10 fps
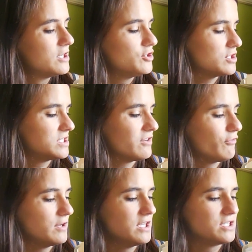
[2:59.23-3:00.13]
just
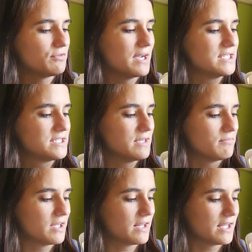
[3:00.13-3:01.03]
if we need to write
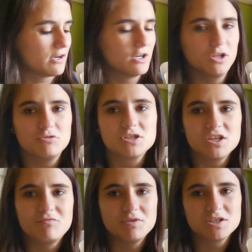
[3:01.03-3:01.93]
something like on a loose
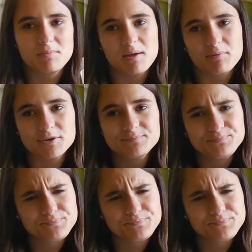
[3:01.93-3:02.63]
leaf piece of paper.